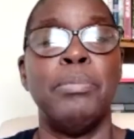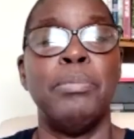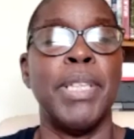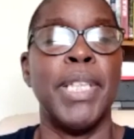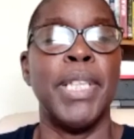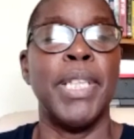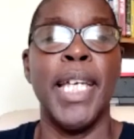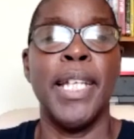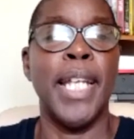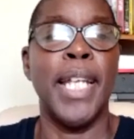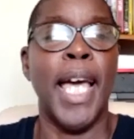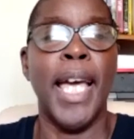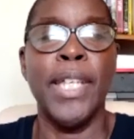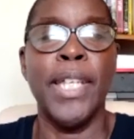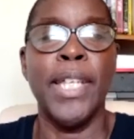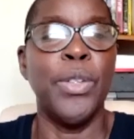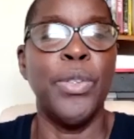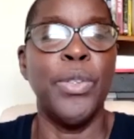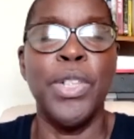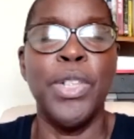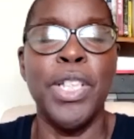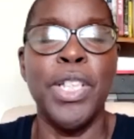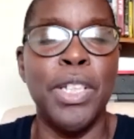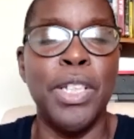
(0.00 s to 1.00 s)
but then I
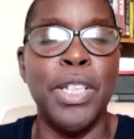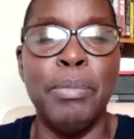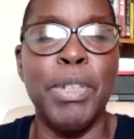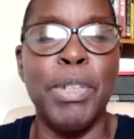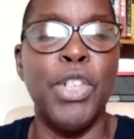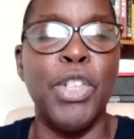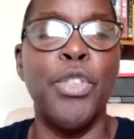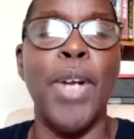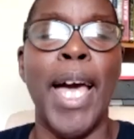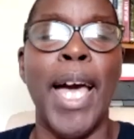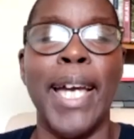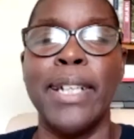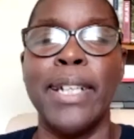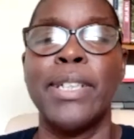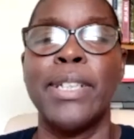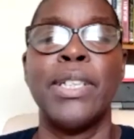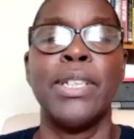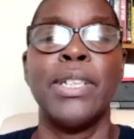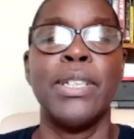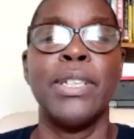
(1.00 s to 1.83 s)
don't need to be tracked.